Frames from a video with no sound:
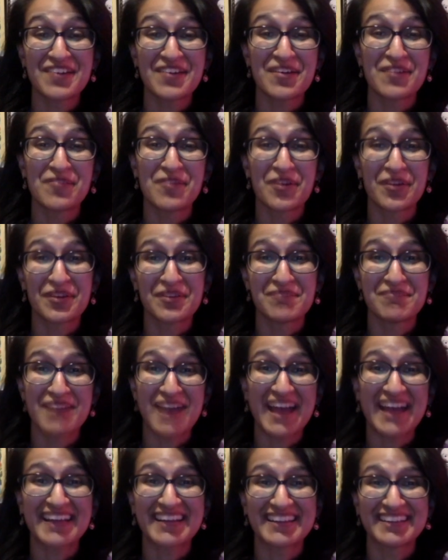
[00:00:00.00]
and welcome
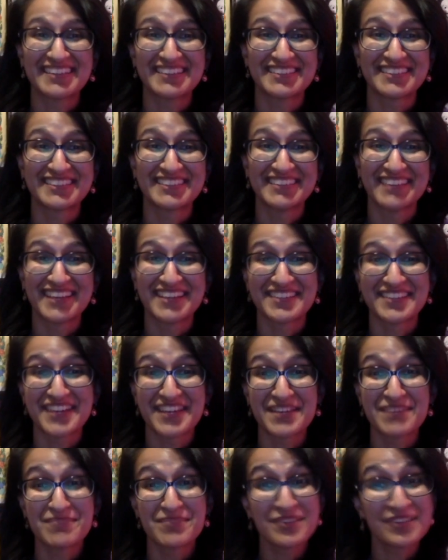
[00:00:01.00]
back to the
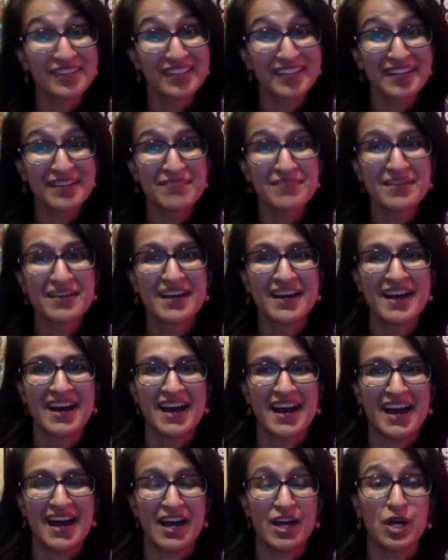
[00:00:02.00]
Lantana Book Club.
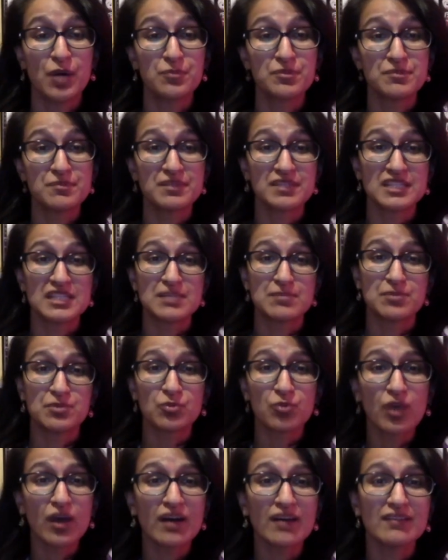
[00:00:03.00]
I hope you've been keeping
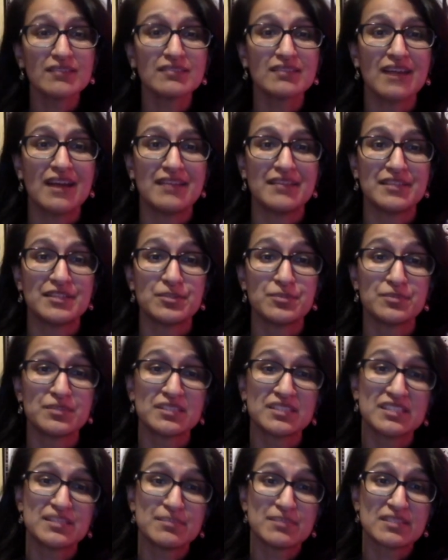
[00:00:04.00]
well and that you've been
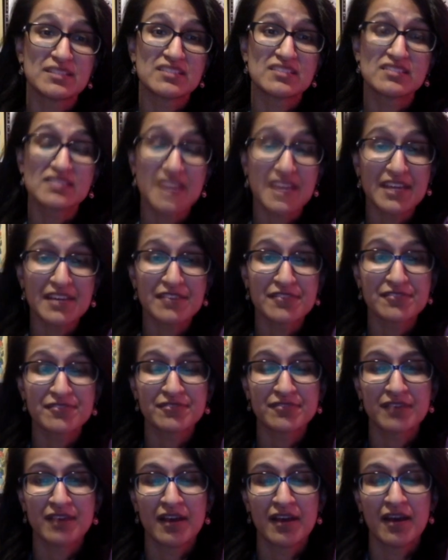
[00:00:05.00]
keeping safe
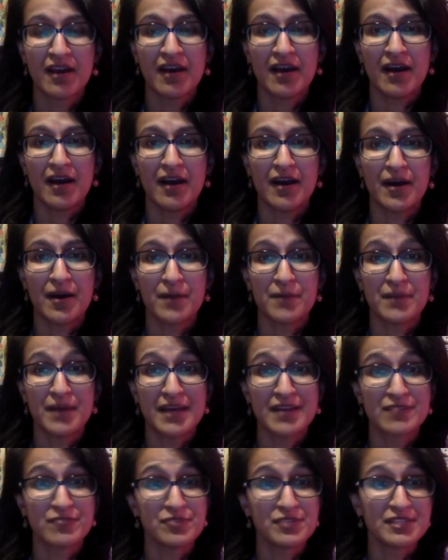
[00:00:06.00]
um,
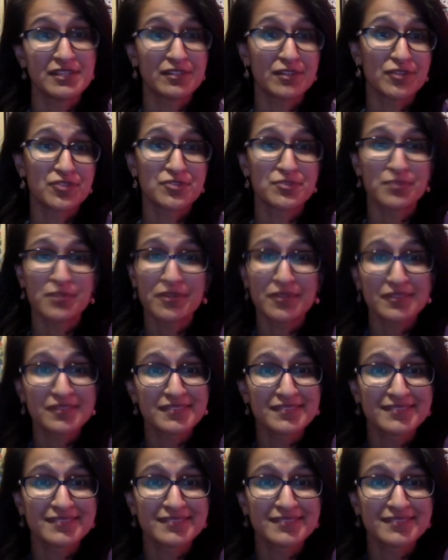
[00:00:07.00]
and reading lots of books